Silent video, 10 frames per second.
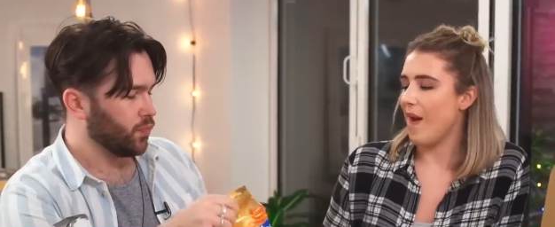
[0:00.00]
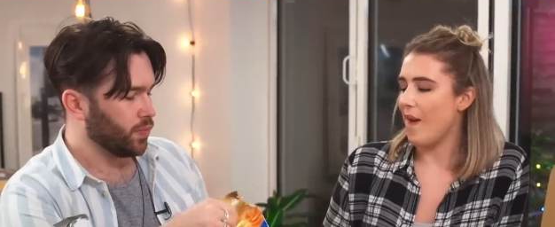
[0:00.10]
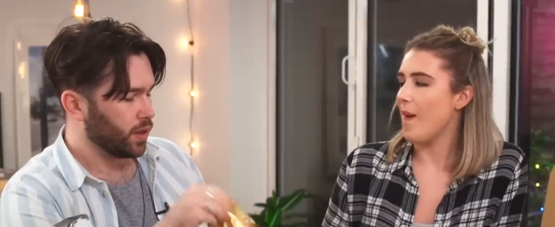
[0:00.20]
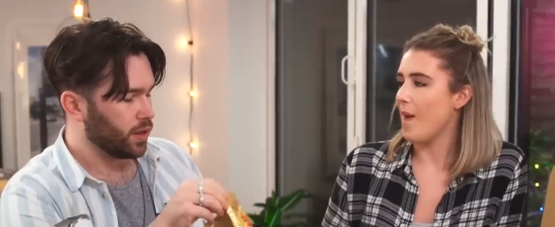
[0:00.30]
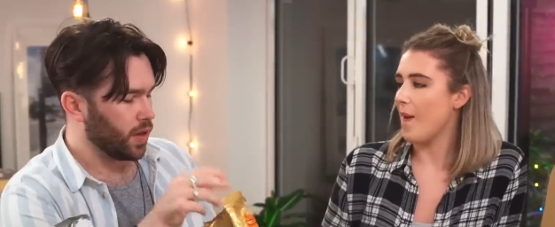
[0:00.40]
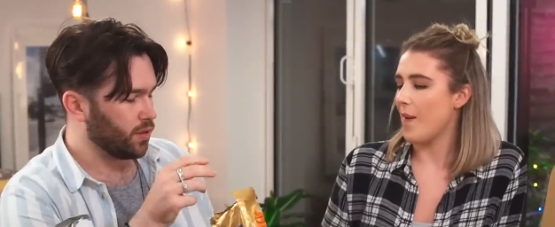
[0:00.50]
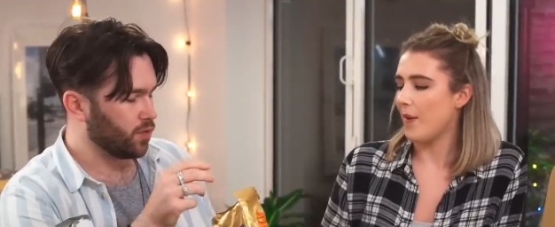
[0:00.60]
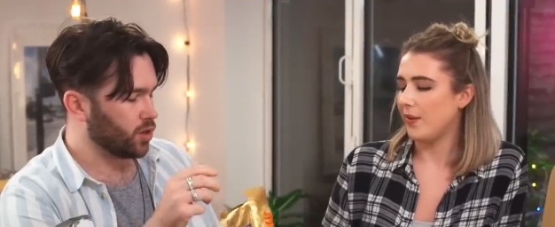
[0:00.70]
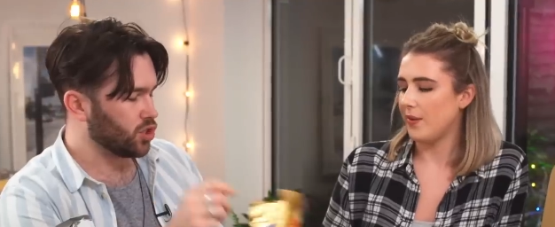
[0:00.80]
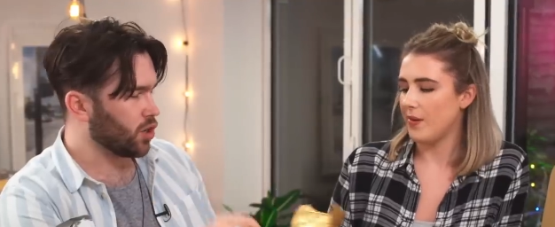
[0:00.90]
Speaker 1: Yeah. Now they've
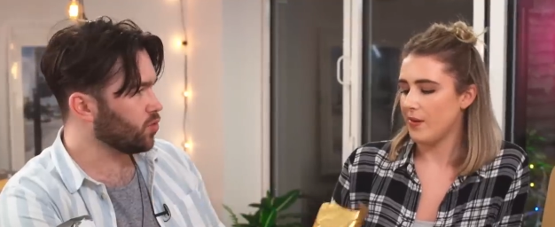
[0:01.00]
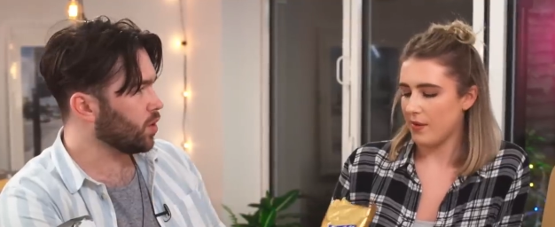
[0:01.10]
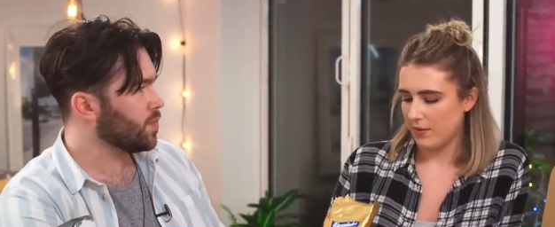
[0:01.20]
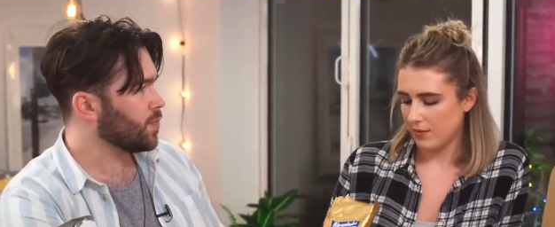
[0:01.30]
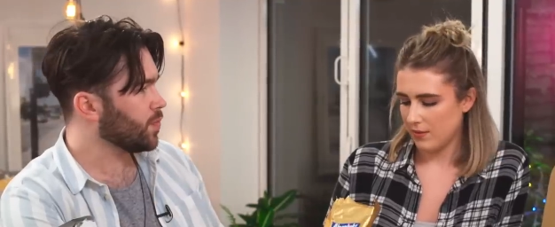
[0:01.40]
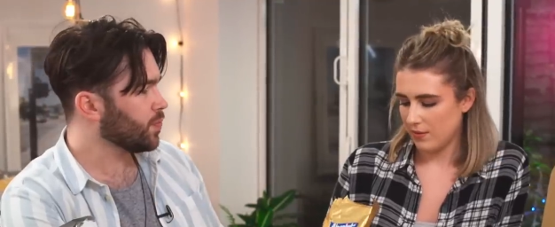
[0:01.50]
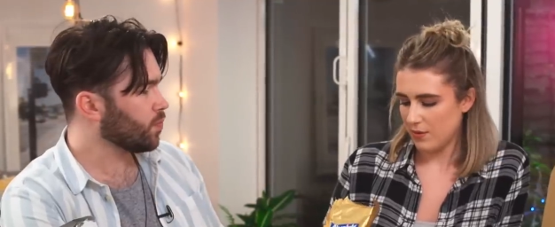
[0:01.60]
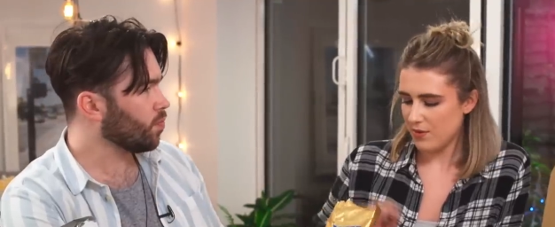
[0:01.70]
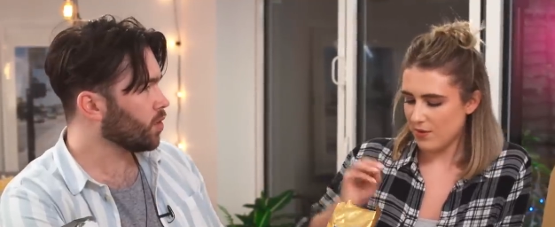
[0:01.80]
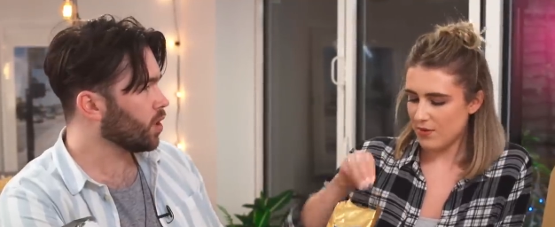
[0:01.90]
done a soft one.
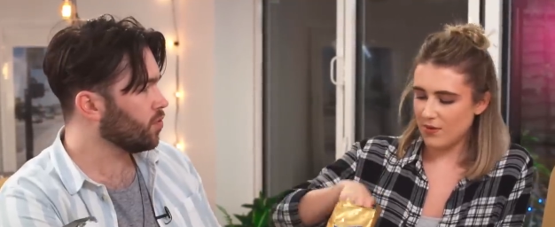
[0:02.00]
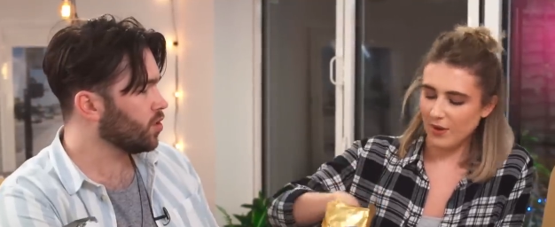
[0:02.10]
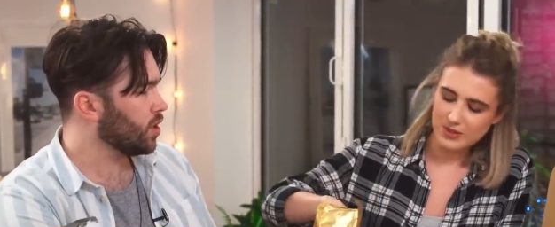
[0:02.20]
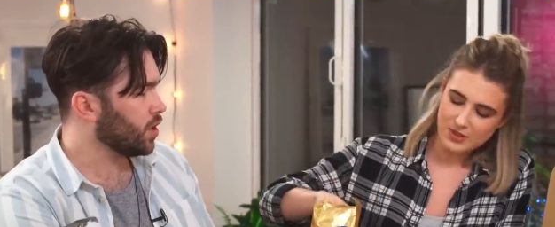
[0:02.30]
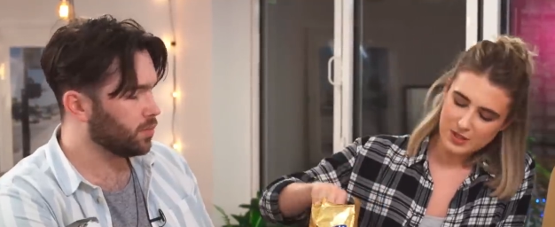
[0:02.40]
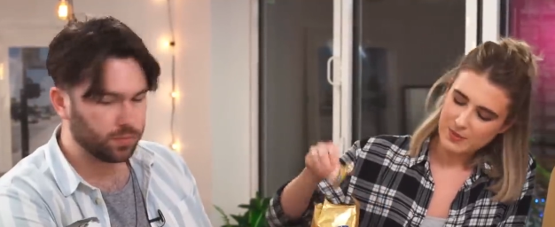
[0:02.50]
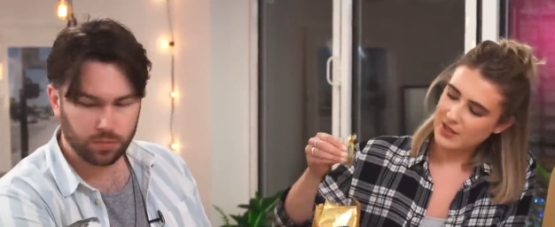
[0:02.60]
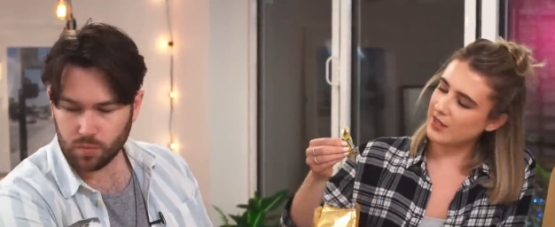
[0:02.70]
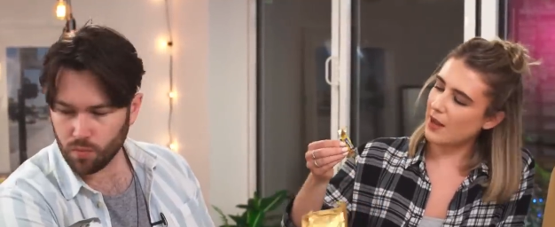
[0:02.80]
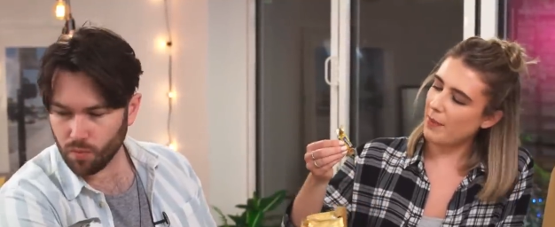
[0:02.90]
Speaker 2: Ooh, I was not
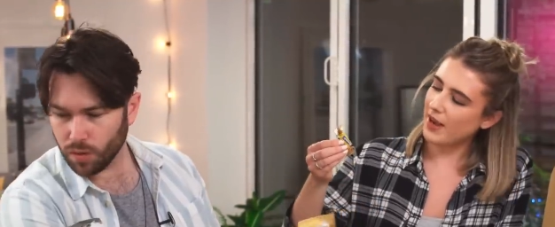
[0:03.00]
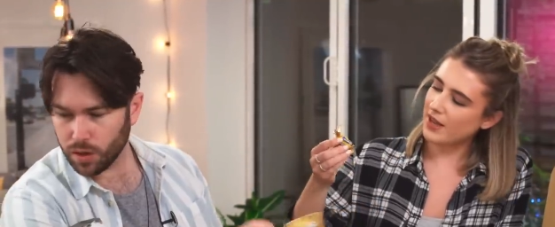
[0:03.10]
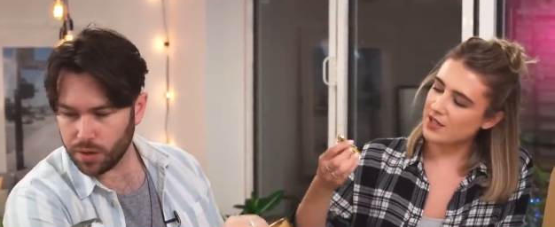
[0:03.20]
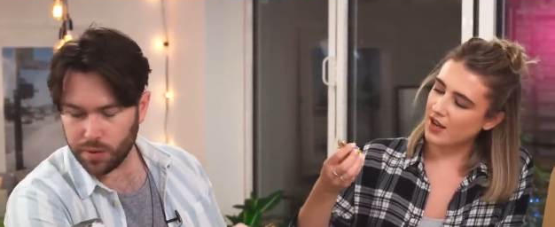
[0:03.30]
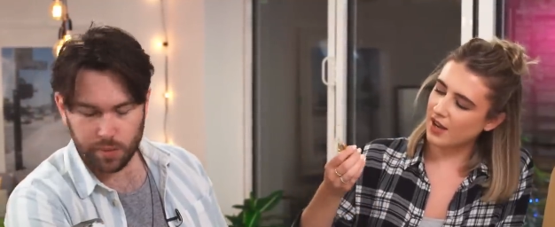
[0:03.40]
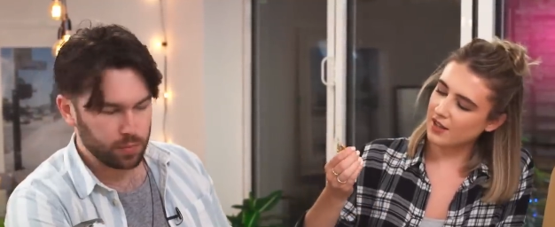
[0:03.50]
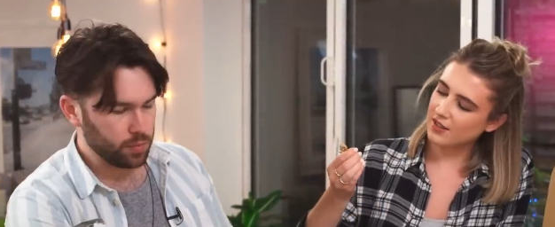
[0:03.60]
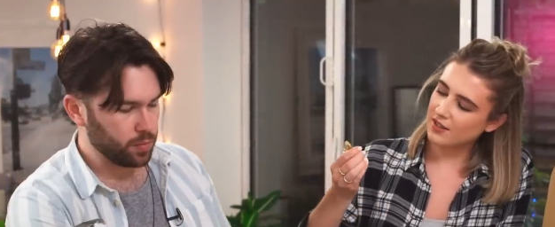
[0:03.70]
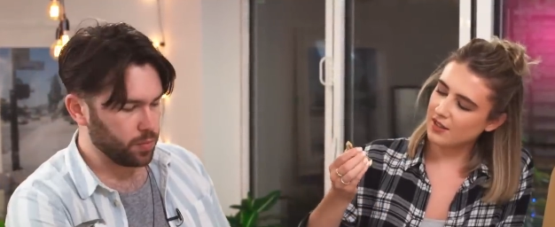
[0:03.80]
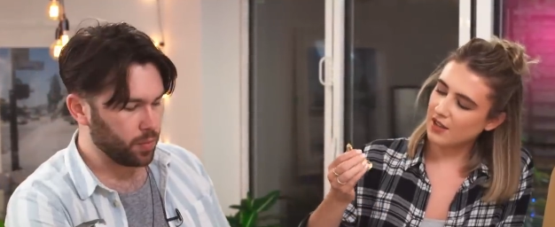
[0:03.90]
expecting that
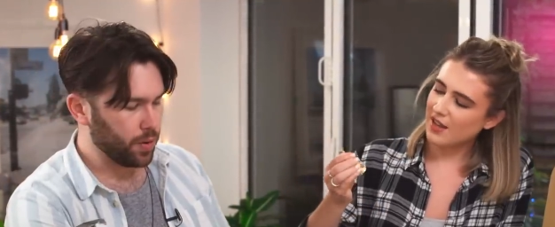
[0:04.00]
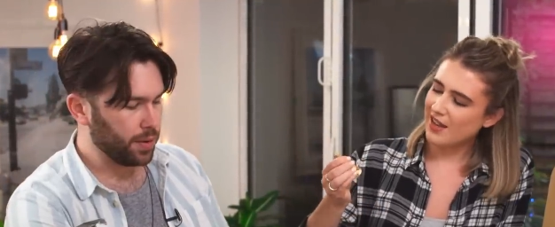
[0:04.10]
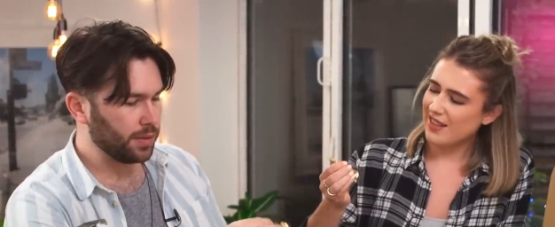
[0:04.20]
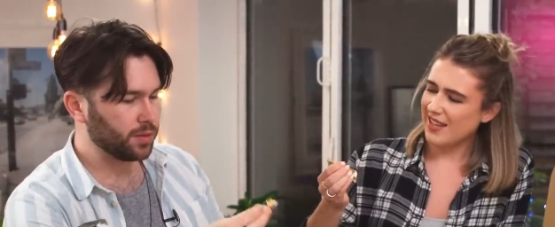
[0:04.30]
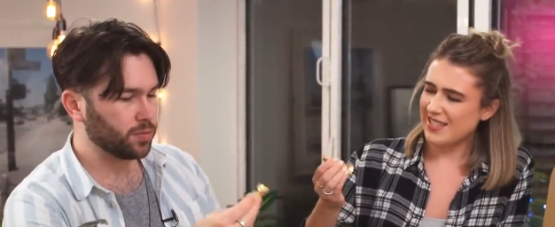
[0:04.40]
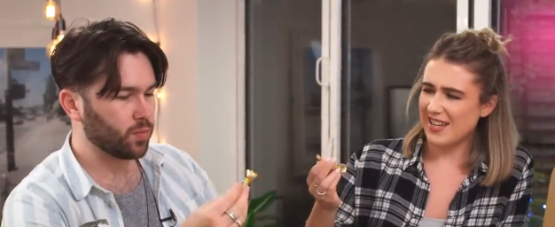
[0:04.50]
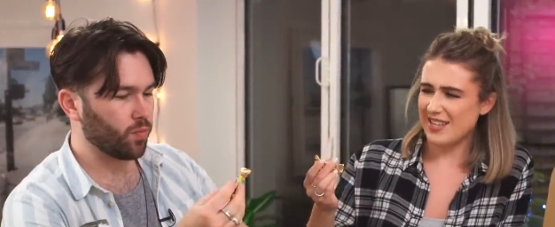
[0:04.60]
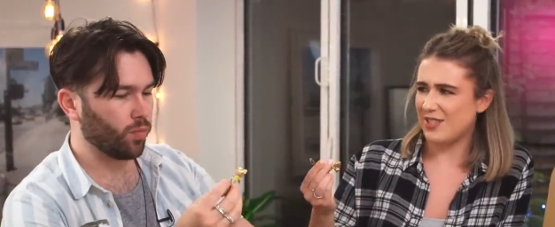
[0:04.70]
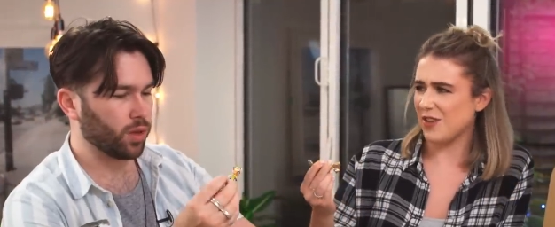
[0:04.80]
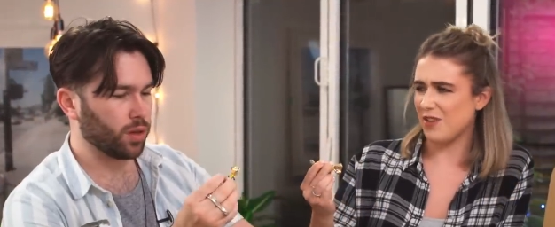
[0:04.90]
packaging. They say
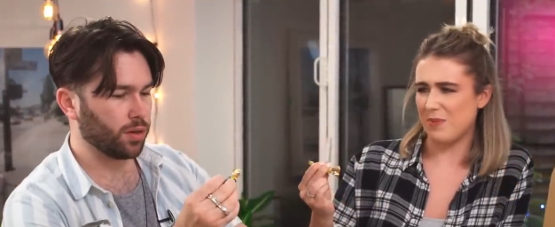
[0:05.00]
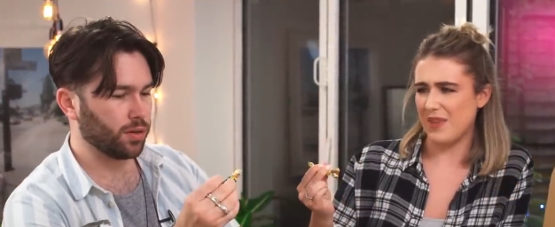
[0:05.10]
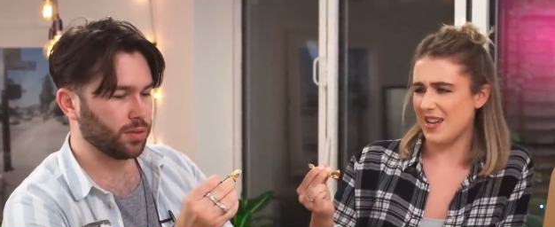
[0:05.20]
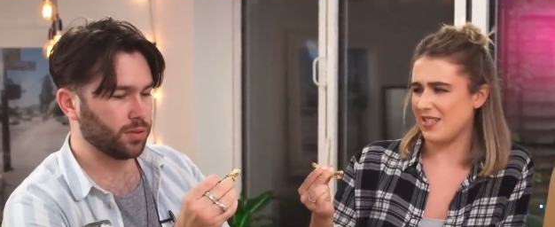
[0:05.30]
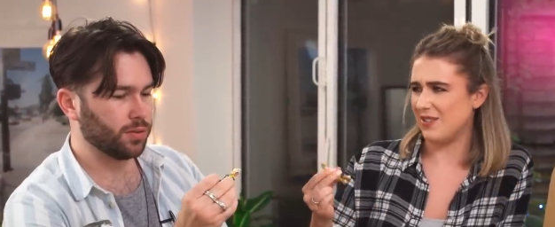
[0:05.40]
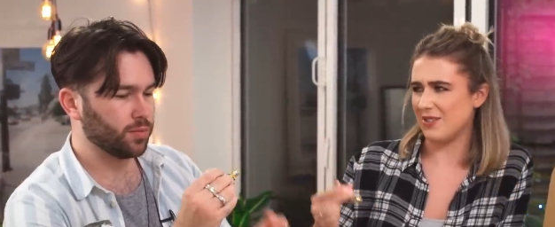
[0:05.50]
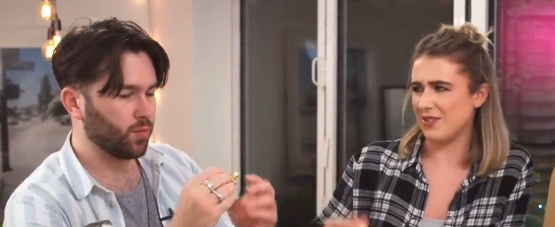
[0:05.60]
soft, but that is not